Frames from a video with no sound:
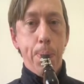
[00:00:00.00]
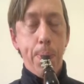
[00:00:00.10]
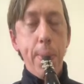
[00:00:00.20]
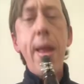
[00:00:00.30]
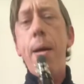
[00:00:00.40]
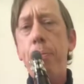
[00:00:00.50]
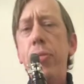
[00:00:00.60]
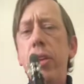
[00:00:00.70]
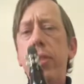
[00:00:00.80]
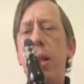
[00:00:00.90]
Yeah,
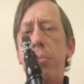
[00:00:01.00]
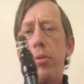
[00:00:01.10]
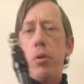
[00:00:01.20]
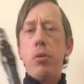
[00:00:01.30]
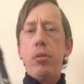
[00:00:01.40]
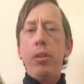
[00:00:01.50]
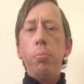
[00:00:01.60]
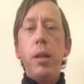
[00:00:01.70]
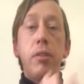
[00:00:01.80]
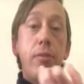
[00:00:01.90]
it does help. So still
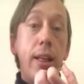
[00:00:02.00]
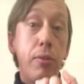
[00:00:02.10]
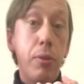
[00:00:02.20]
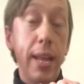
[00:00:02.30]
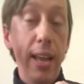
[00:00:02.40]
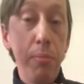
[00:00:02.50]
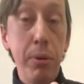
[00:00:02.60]
play as flat as you can, but